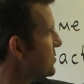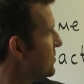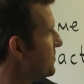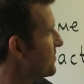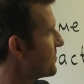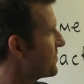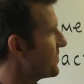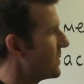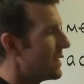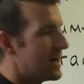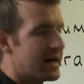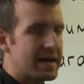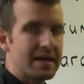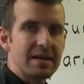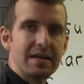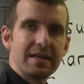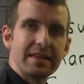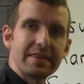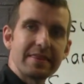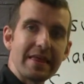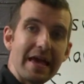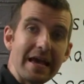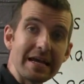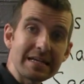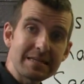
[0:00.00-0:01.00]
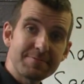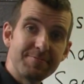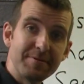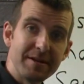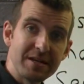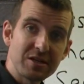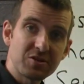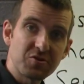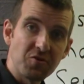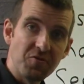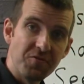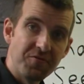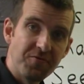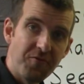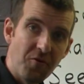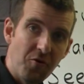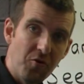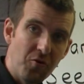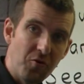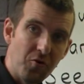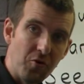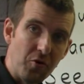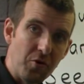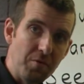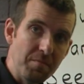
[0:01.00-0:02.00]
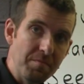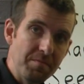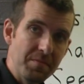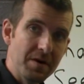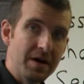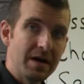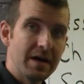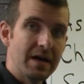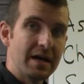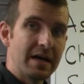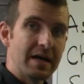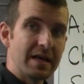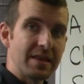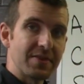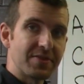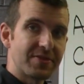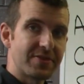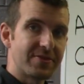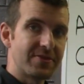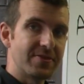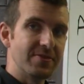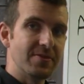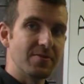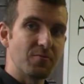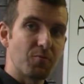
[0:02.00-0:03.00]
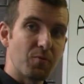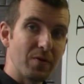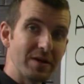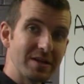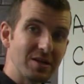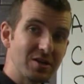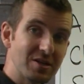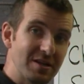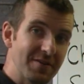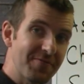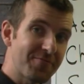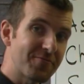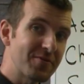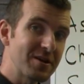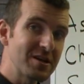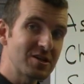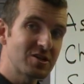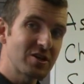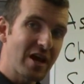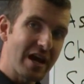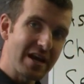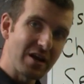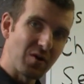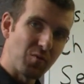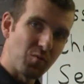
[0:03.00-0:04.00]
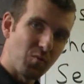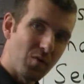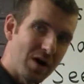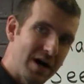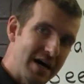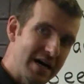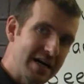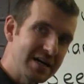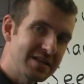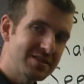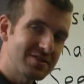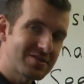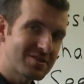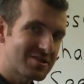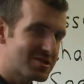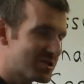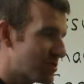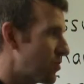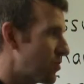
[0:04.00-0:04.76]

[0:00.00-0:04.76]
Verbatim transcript: of exponential form, when you differentiate it once,